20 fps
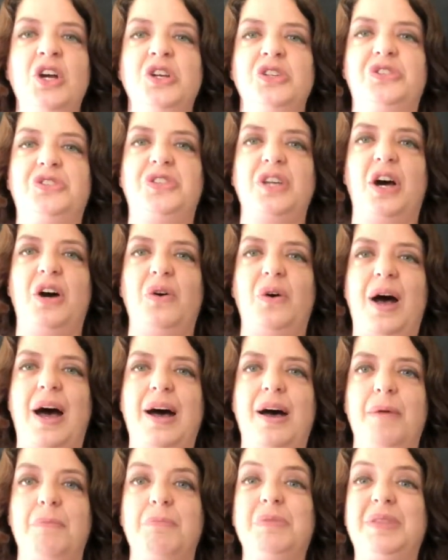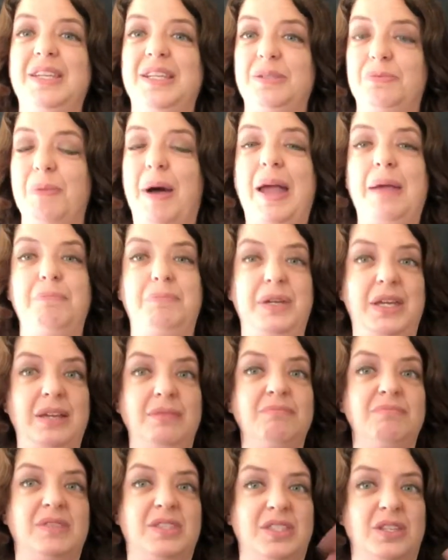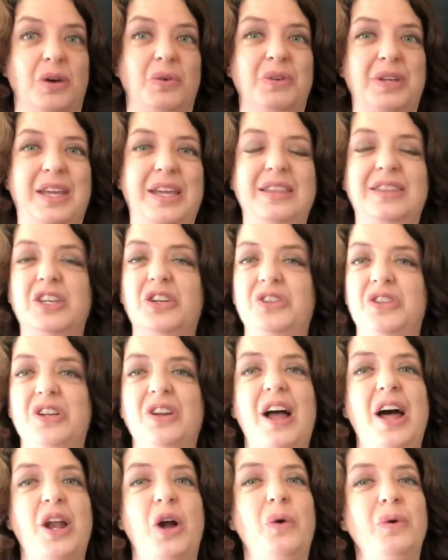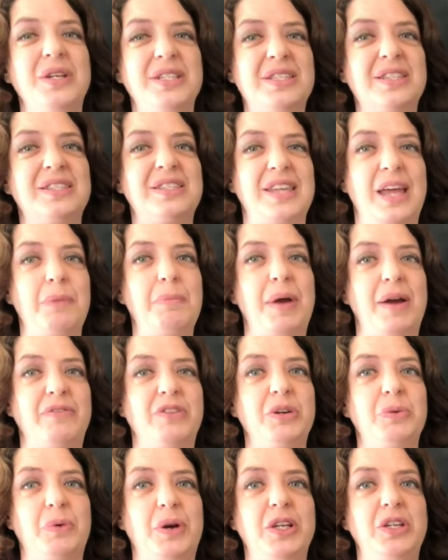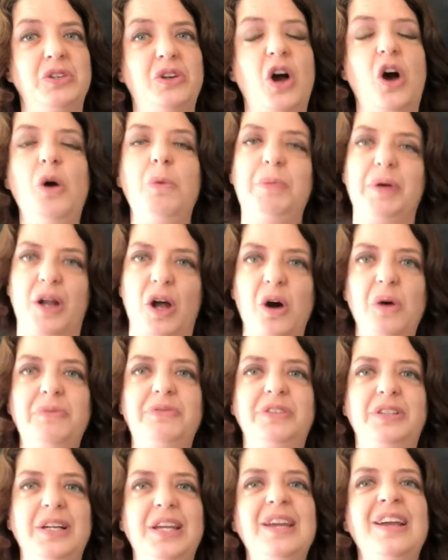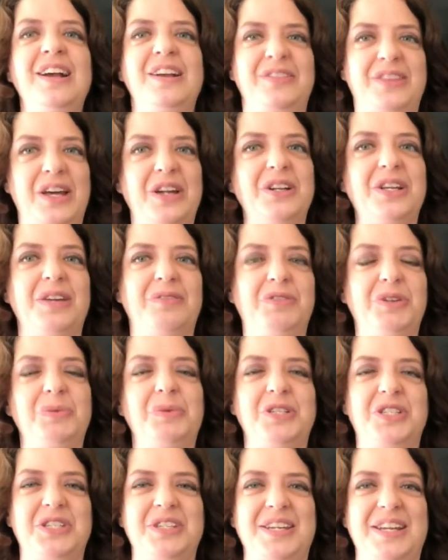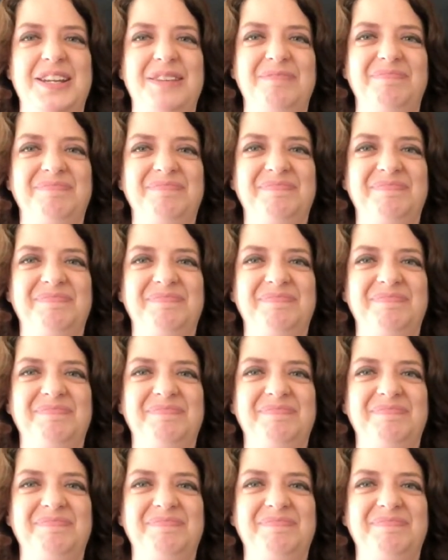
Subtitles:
So these might be, they're not always the same everywhere you go, but hopefully that'll give you what you need.